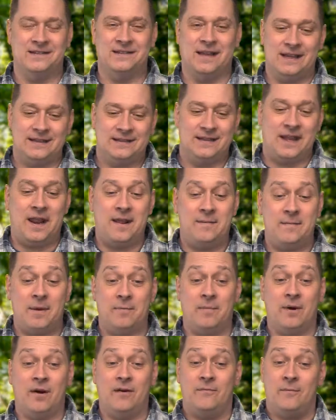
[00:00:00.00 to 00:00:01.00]
I set him
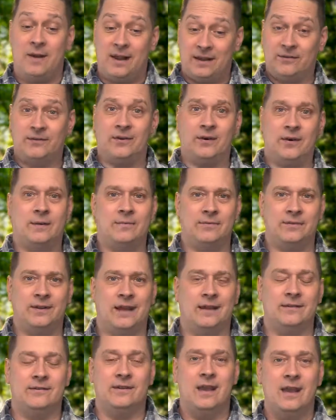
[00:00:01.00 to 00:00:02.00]
above my
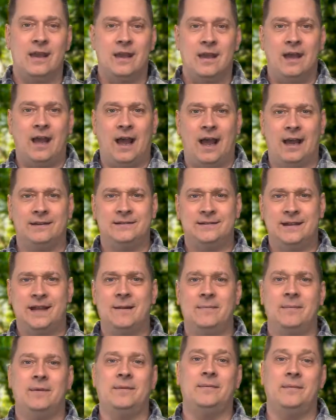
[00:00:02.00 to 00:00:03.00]
circumstance. I set
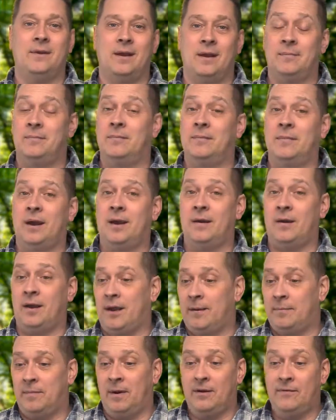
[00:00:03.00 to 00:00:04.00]
him a, a, a,
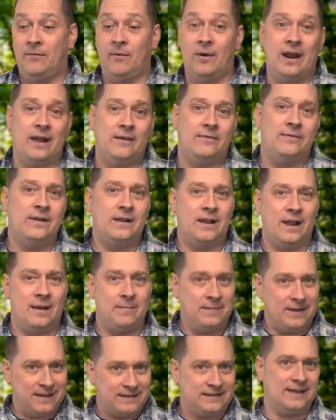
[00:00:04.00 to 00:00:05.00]
above what I feel I'm
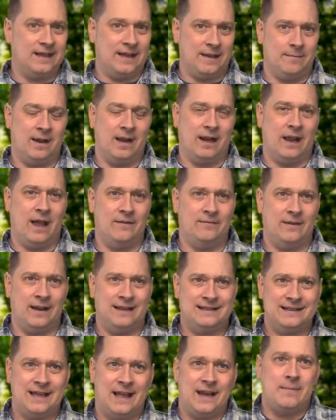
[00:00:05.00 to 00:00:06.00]
missing in my life. I
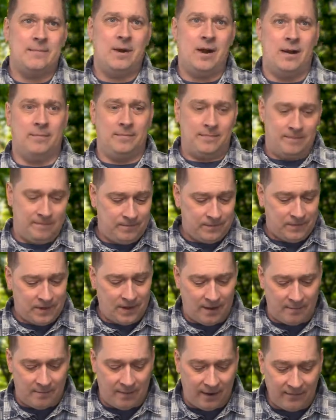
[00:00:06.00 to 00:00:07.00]
set him up
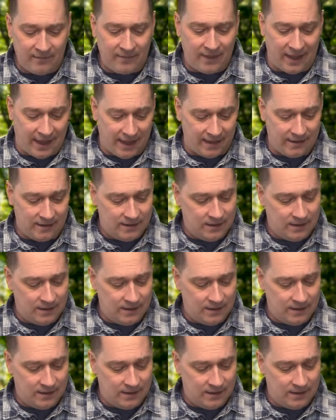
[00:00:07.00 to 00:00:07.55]
above that.